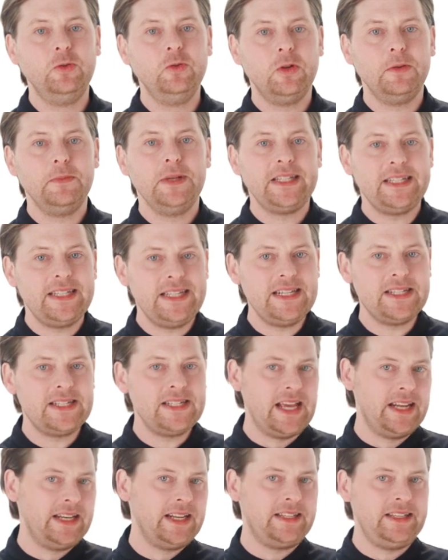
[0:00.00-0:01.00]
Those energy
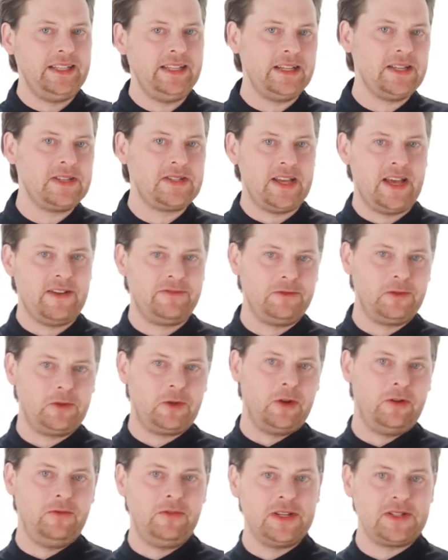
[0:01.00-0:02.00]
reserves are
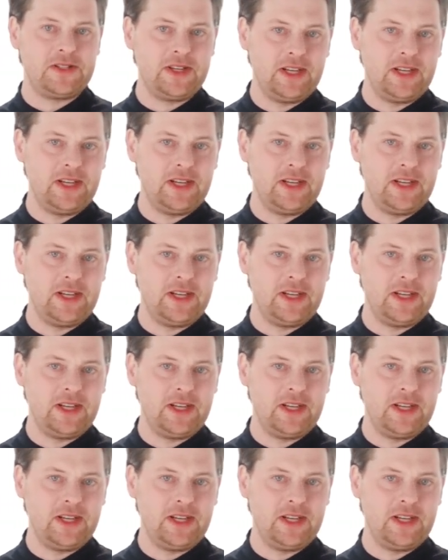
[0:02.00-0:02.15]
how we